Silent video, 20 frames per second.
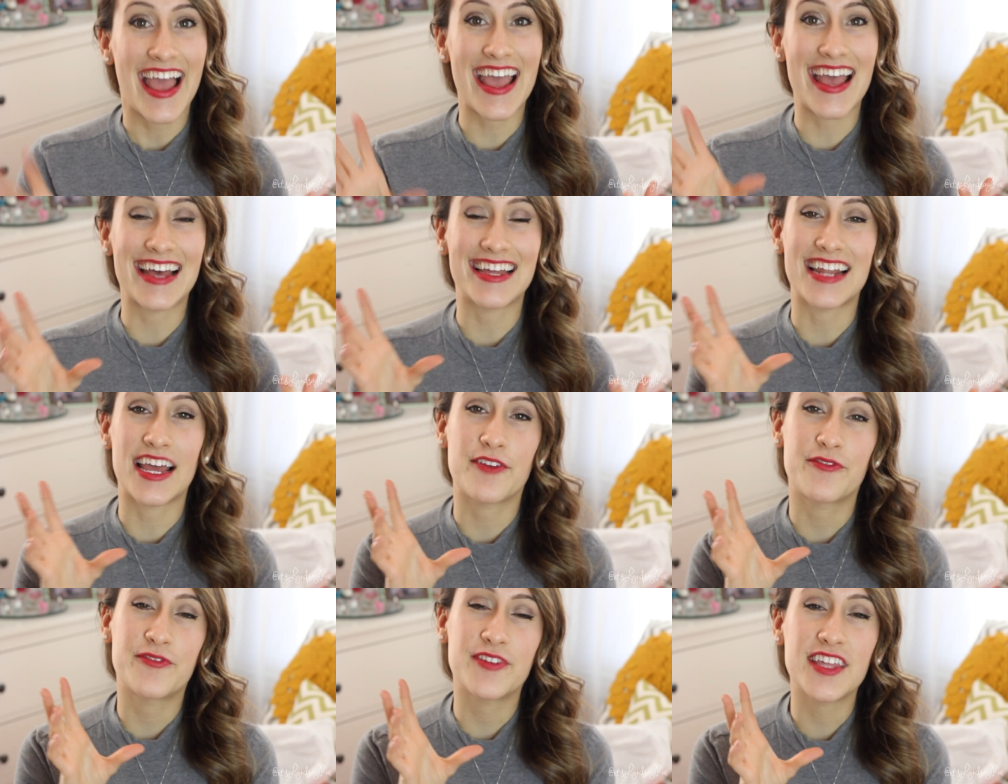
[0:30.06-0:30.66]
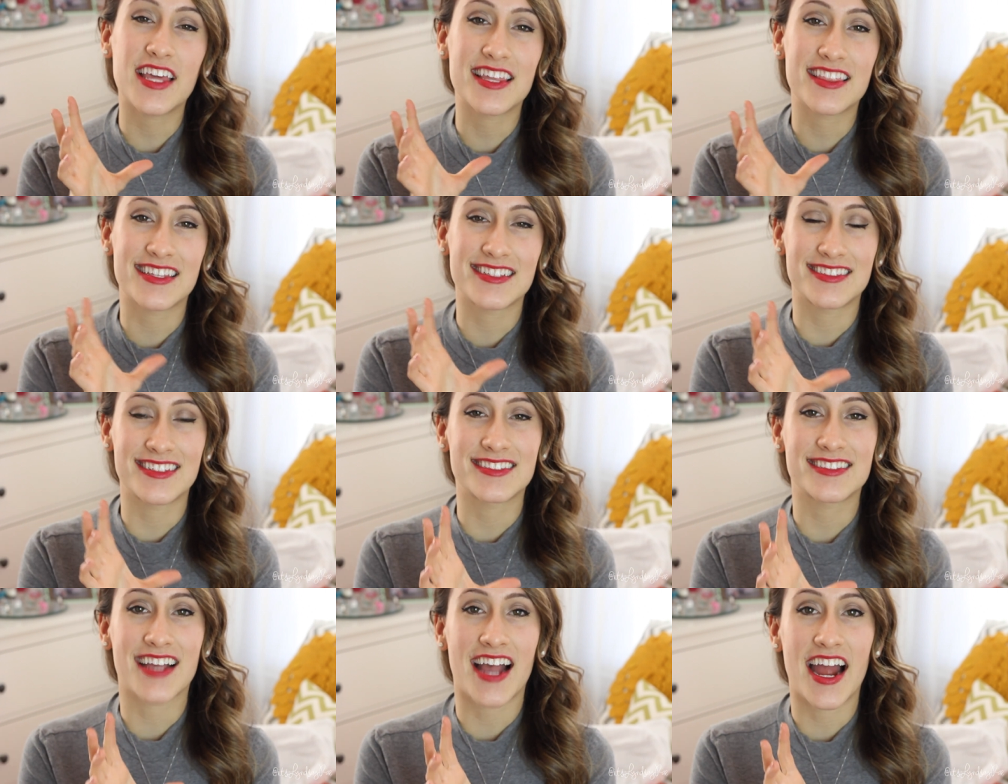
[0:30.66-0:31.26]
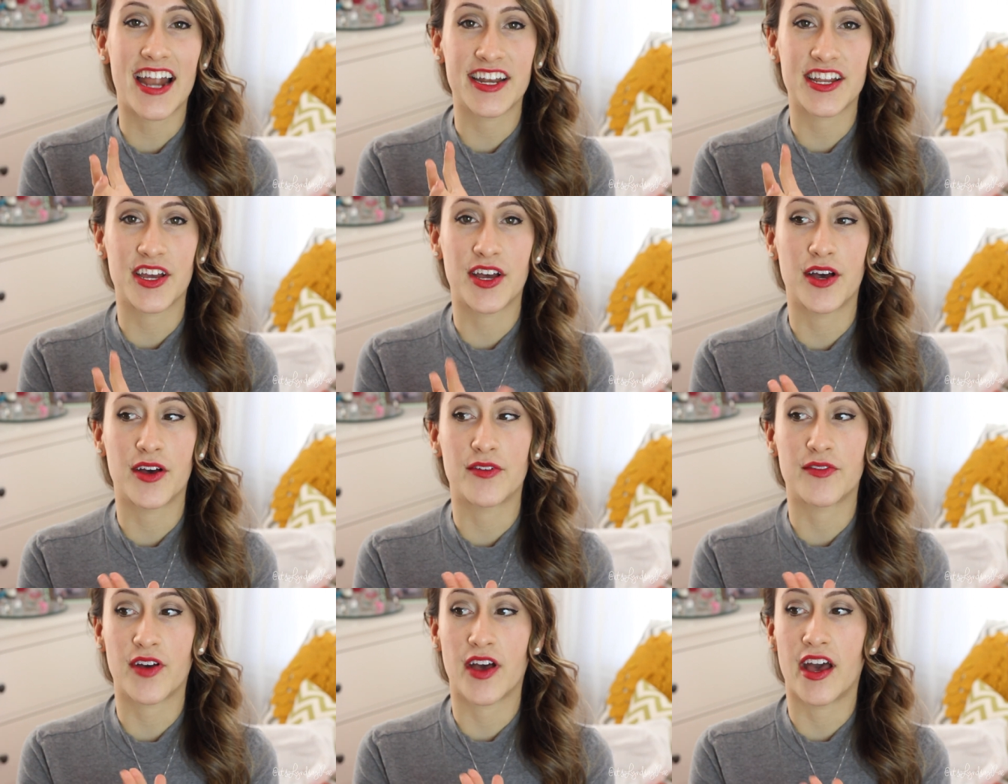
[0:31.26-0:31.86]
and I feel like this is kind
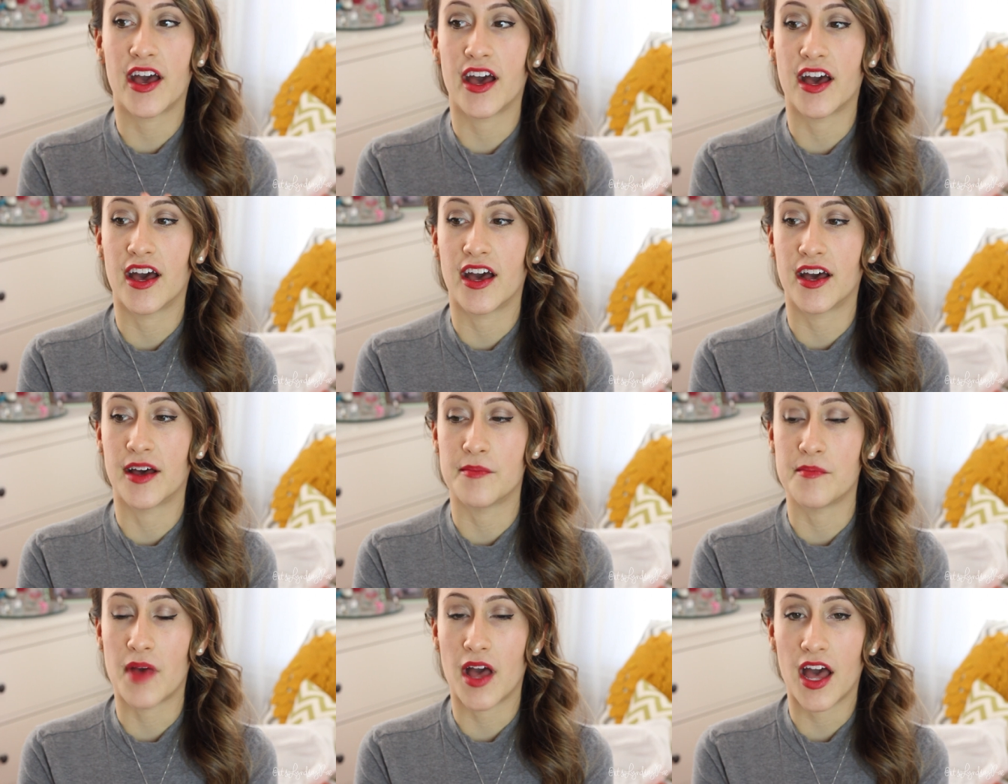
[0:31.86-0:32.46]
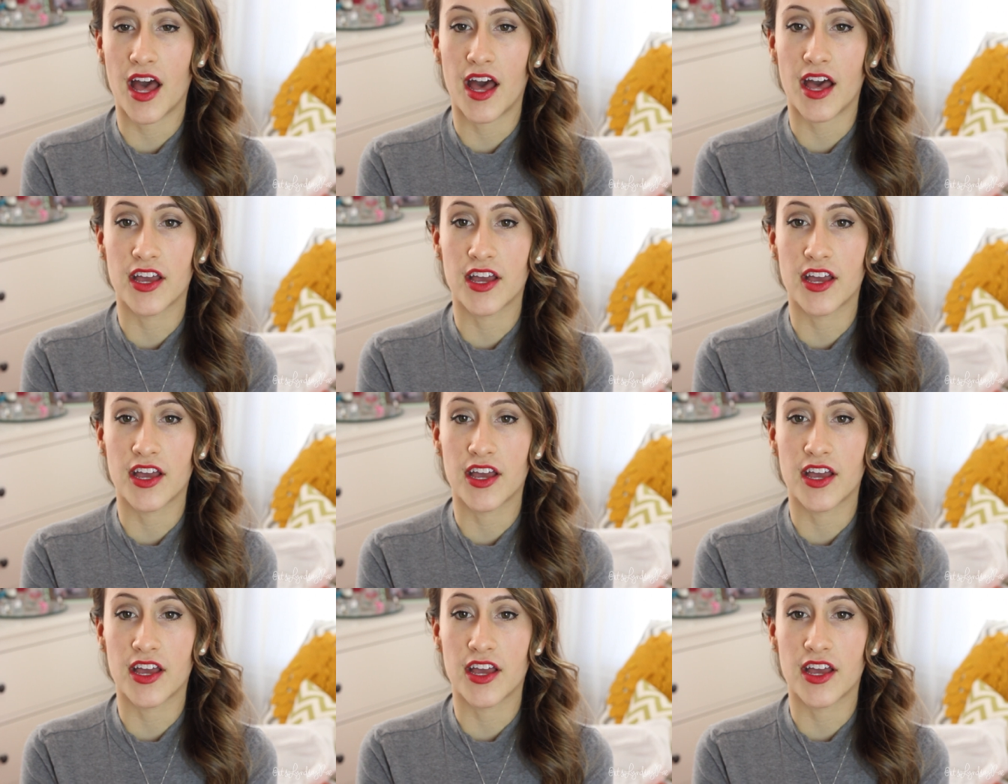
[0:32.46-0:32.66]
of um,